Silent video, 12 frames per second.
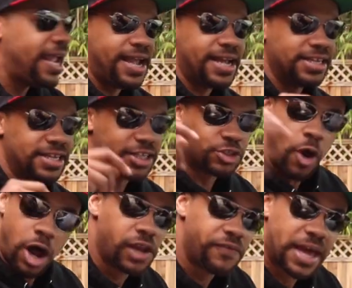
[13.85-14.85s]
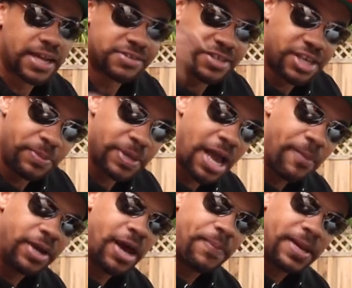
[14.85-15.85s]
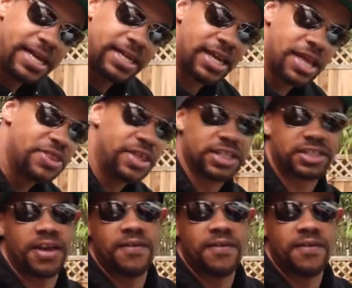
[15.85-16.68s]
And so all of that is going to be coming up in this